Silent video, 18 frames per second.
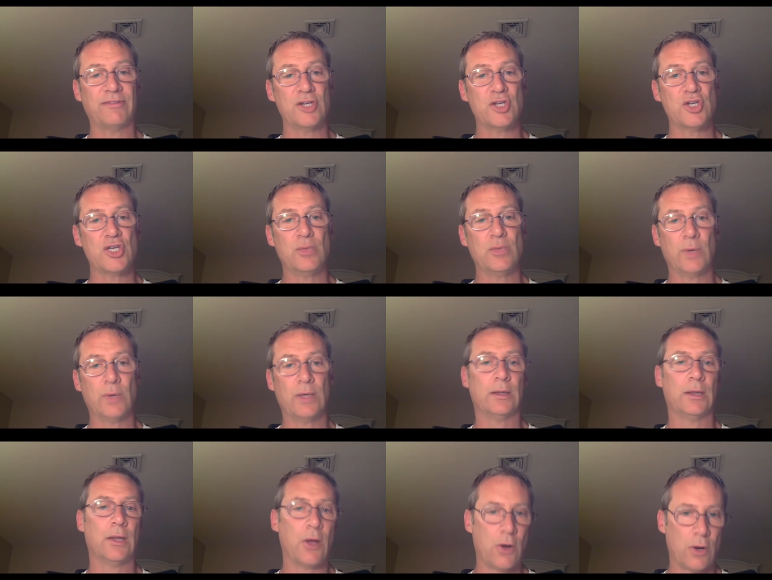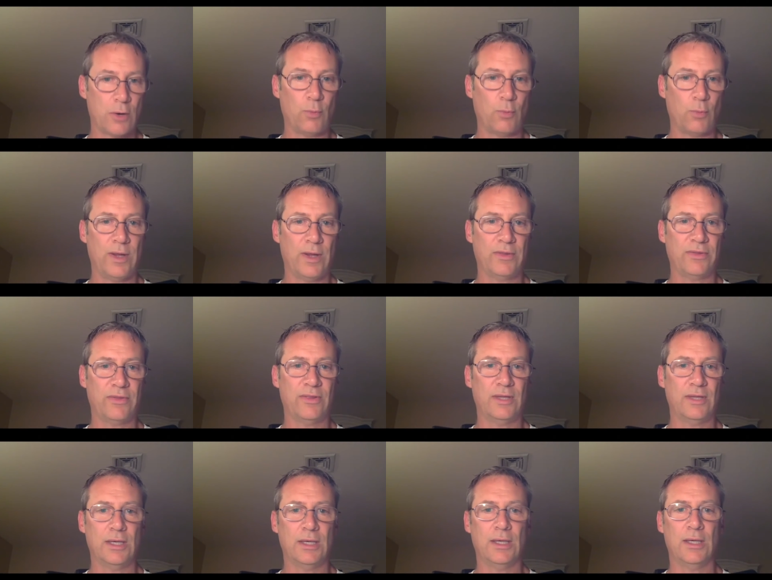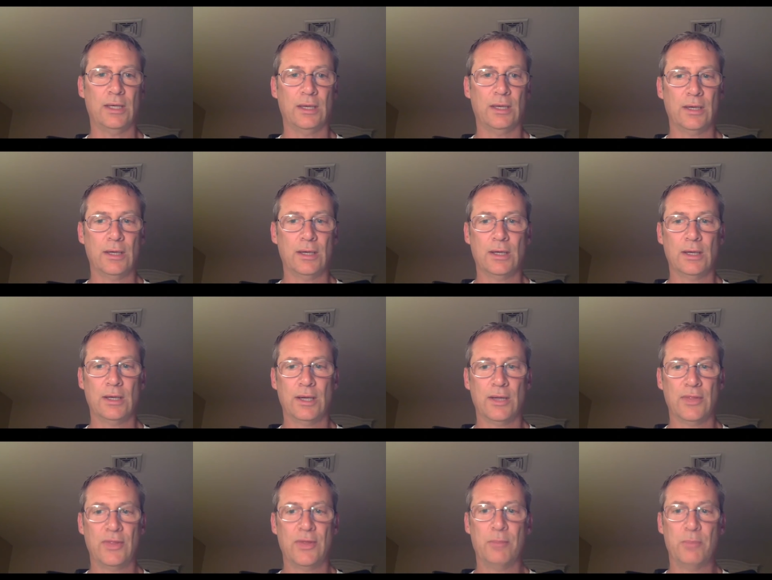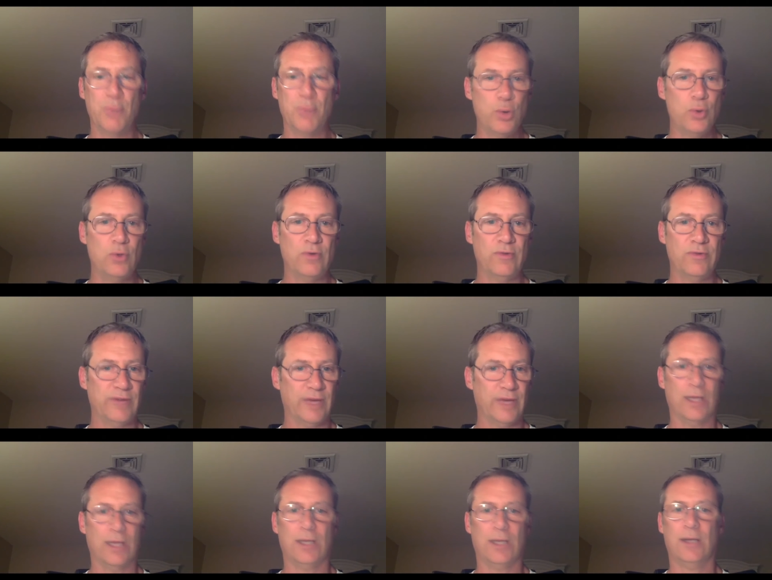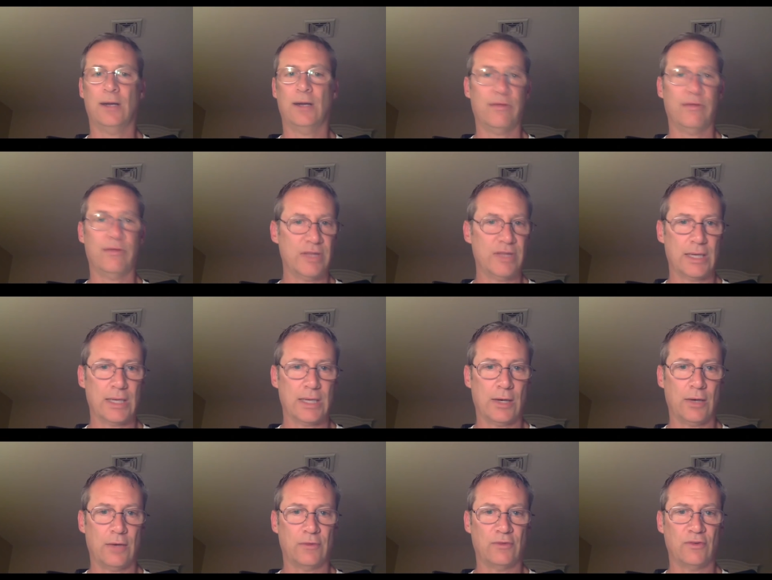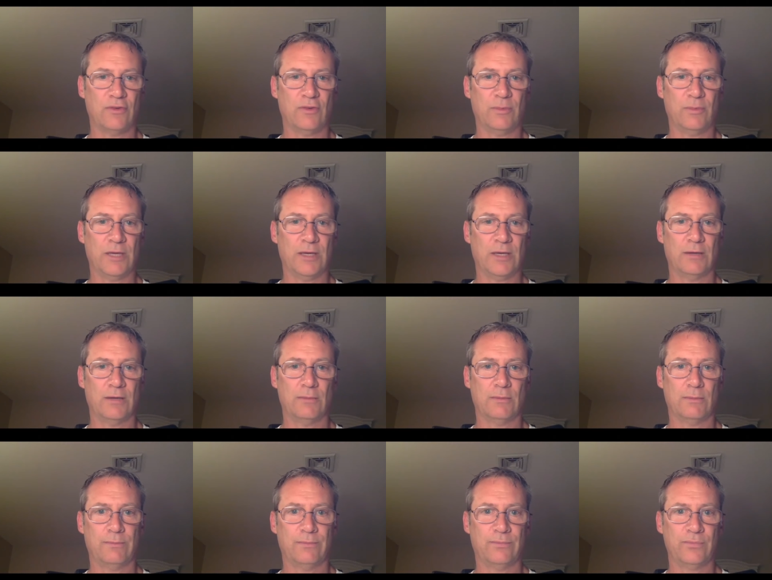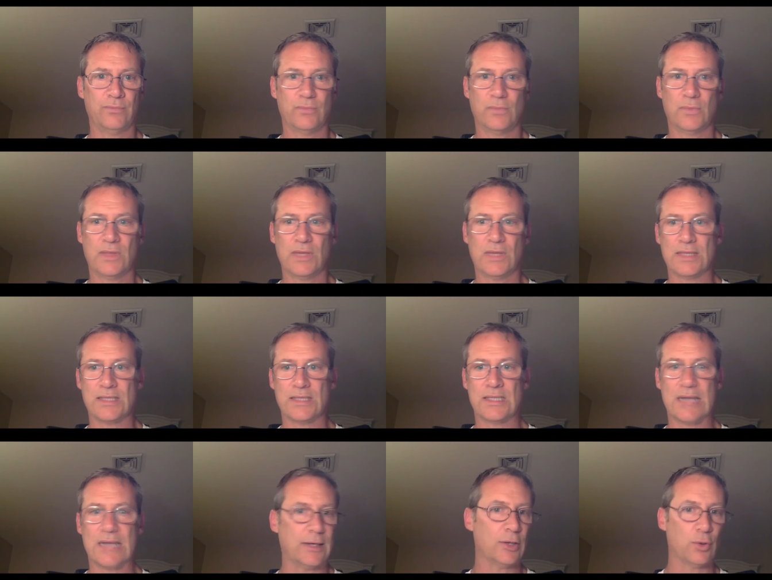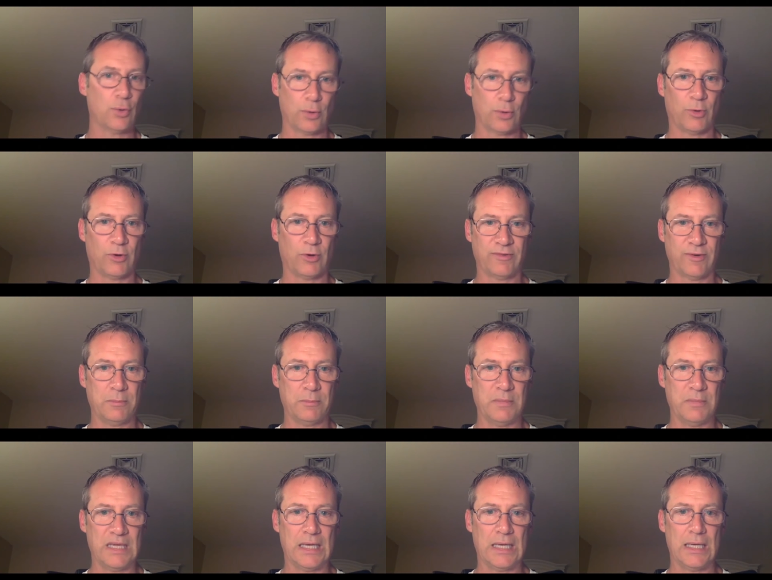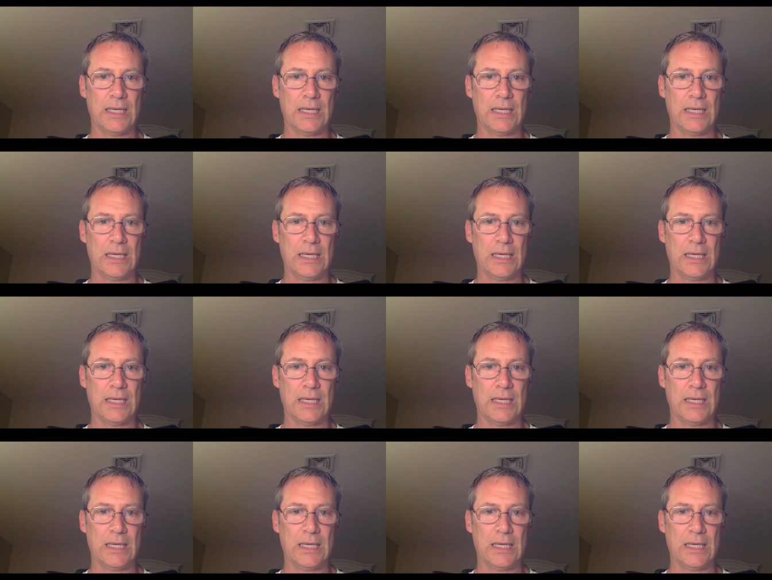that she went along with the move and everything else, just because that's not normal for me.